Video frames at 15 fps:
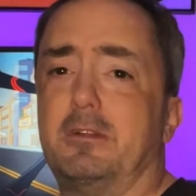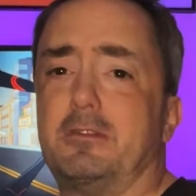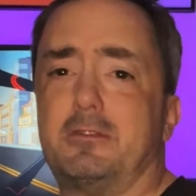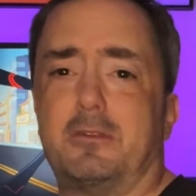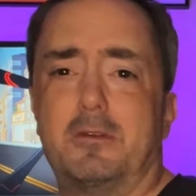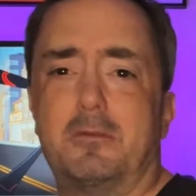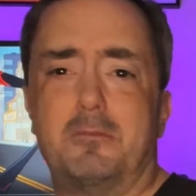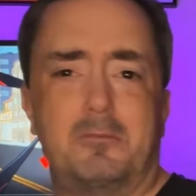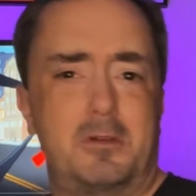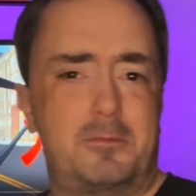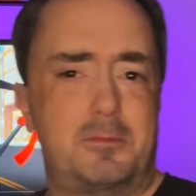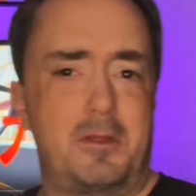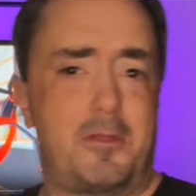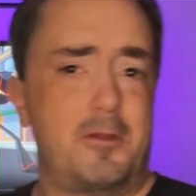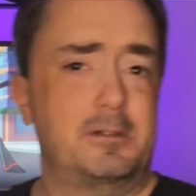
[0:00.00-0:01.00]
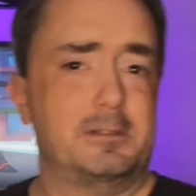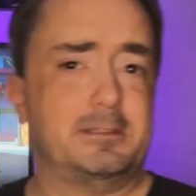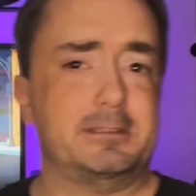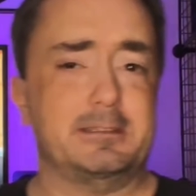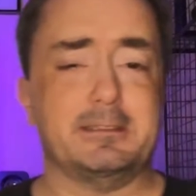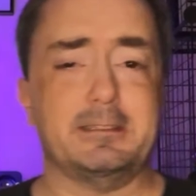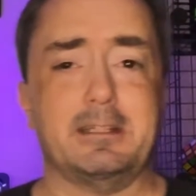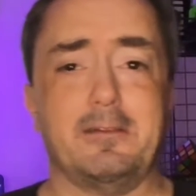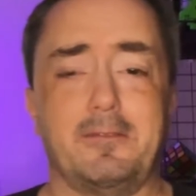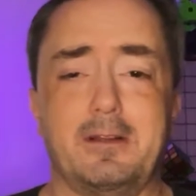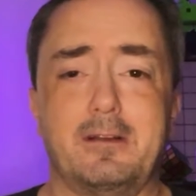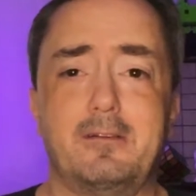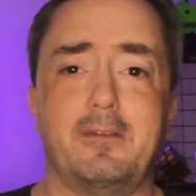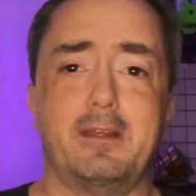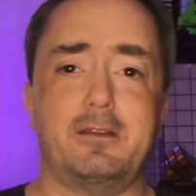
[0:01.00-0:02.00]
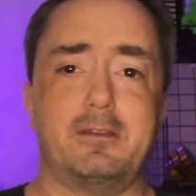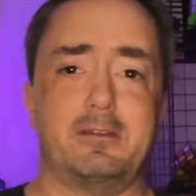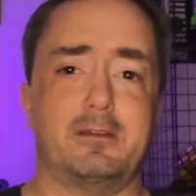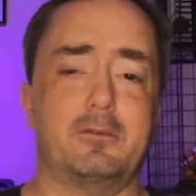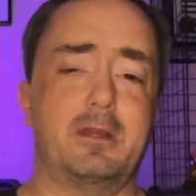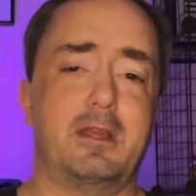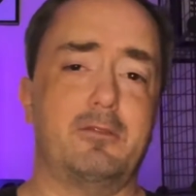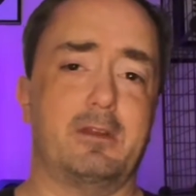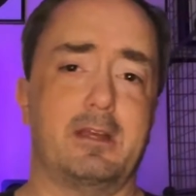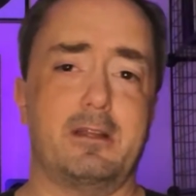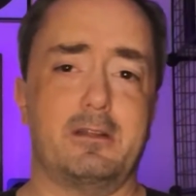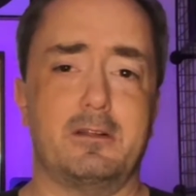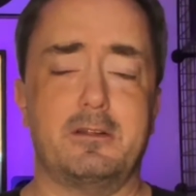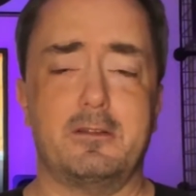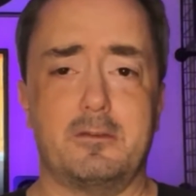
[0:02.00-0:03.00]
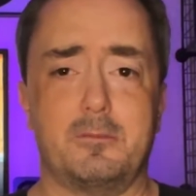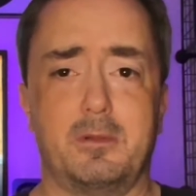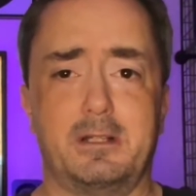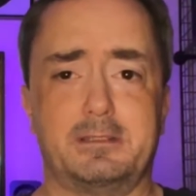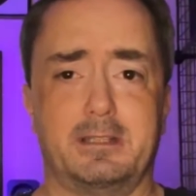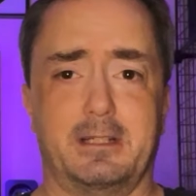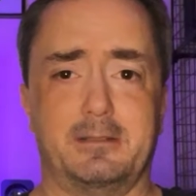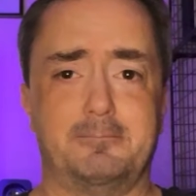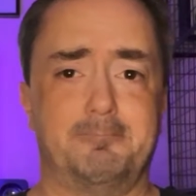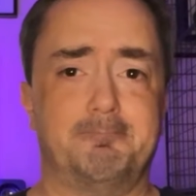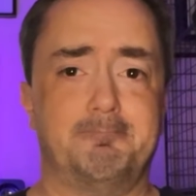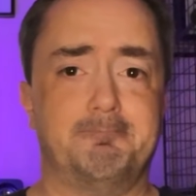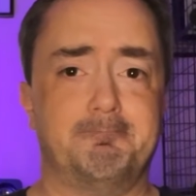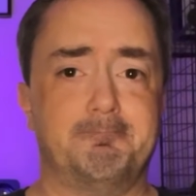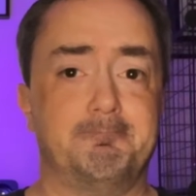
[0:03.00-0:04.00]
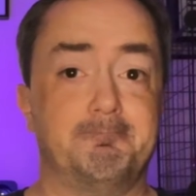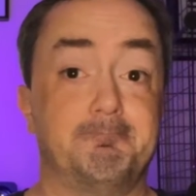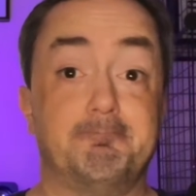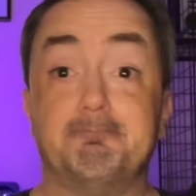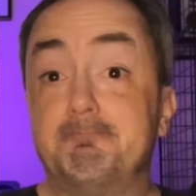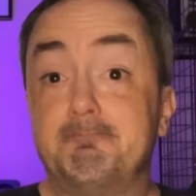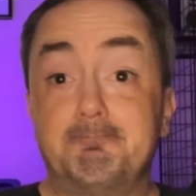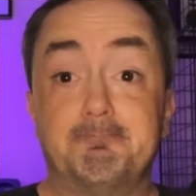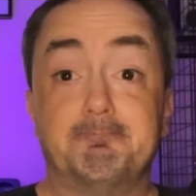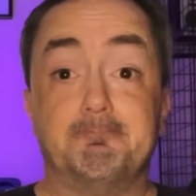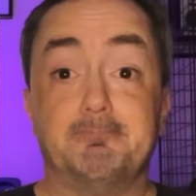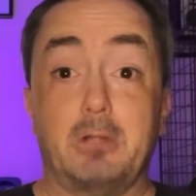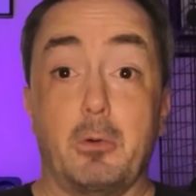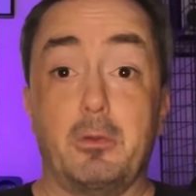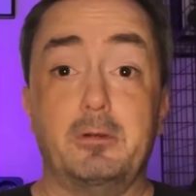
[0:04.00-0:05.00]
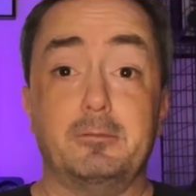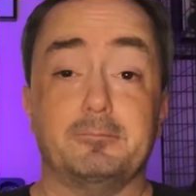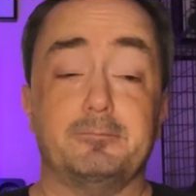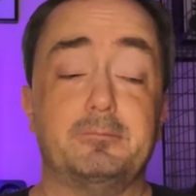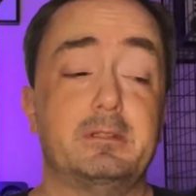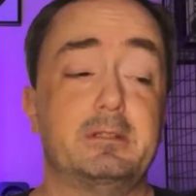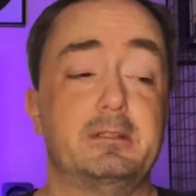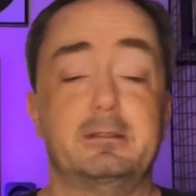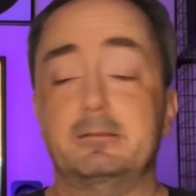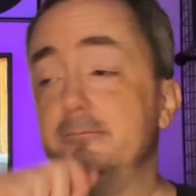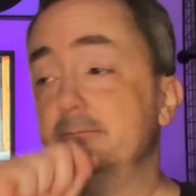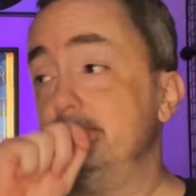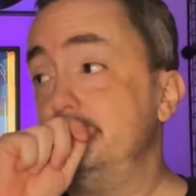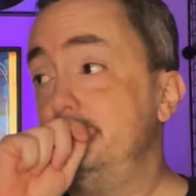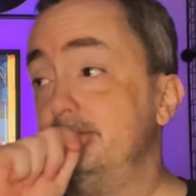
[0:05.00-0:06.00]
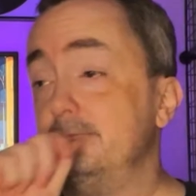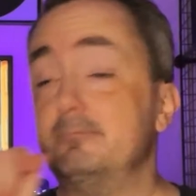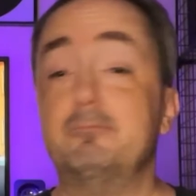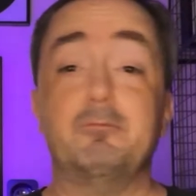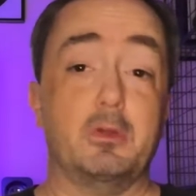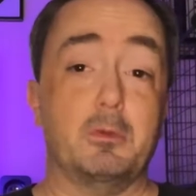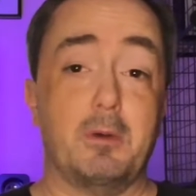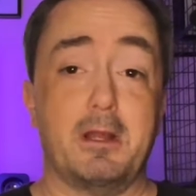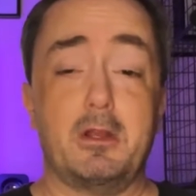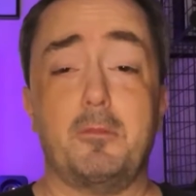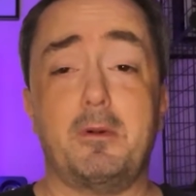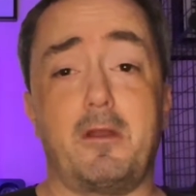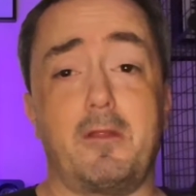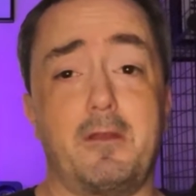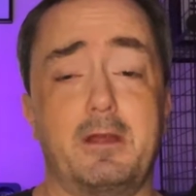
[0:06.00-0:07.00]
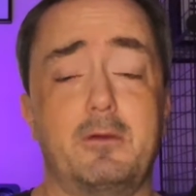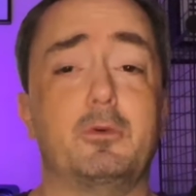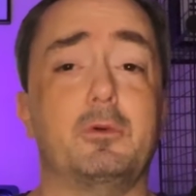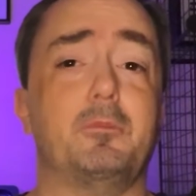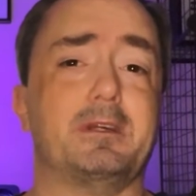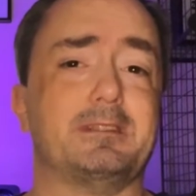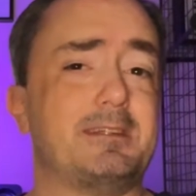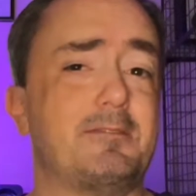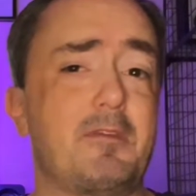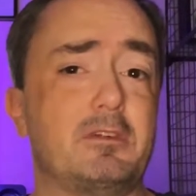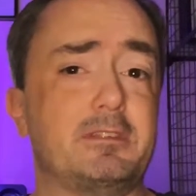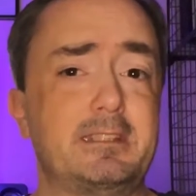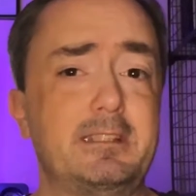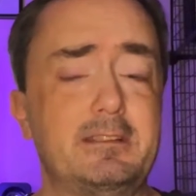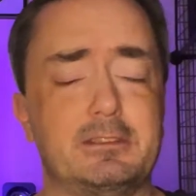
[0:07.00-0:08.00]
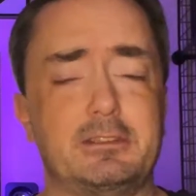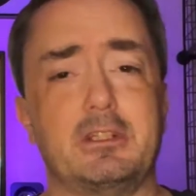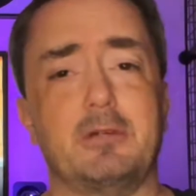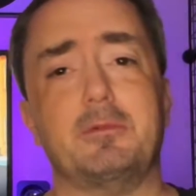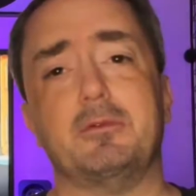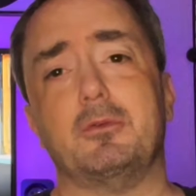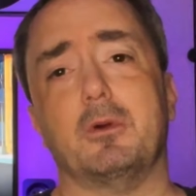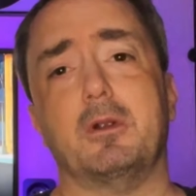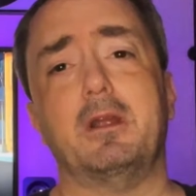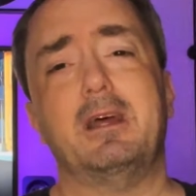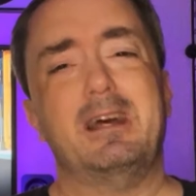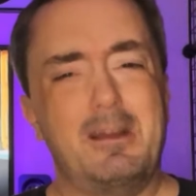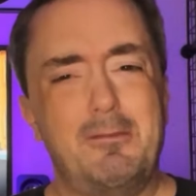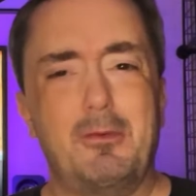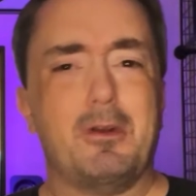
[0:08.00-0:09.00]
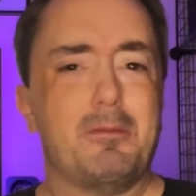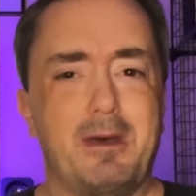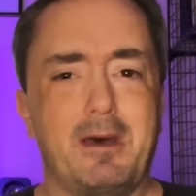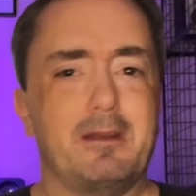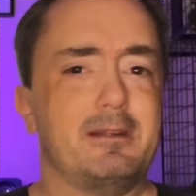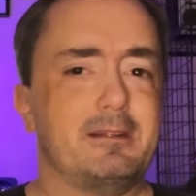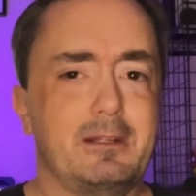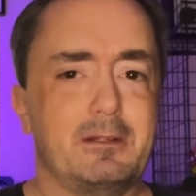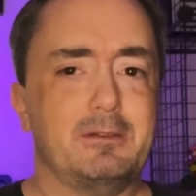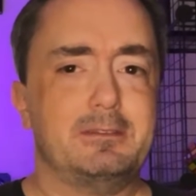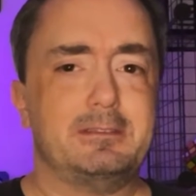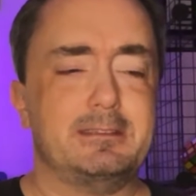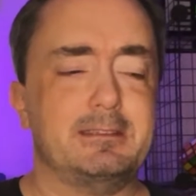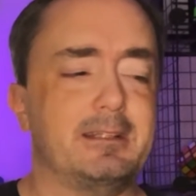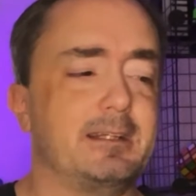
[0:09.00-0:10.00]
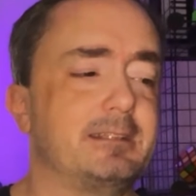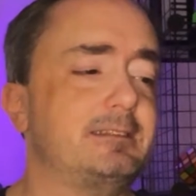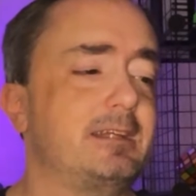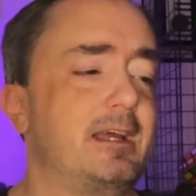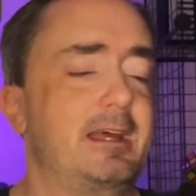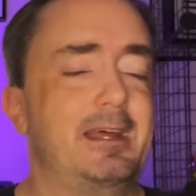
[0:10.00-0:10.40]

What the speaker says: So there must be a third season out there that we haven't gotten on Disney Plus yet. Don't know. You might know better than I would, because I've never seen this show before. I've heard about it, you know, I've seen things.